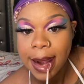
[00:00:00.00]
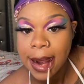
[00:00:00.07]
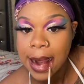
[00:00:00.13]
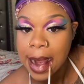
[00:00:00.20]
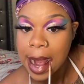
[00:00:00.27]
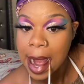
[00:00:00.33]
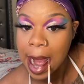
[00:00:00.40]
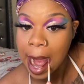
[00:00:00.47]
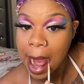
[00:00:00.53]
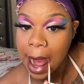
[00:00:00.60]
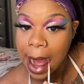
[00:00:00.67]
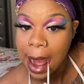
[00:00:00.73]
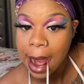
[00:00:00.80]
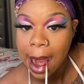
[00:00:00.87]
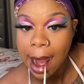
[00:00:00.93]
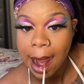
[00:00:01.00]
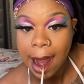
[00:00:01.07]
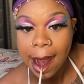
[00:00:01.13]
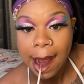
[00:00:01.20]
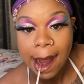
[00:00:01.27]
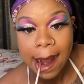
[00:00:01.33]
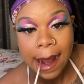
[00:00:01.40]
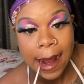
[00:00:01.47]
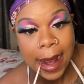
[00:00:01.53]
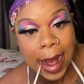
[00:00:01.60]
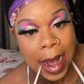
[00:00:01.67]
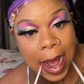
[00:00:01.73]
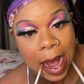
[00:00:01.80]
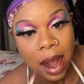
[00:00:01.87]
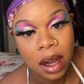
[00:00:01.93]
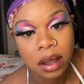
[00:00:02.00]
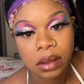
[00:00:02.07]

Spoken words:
it's just little weird stuff that I do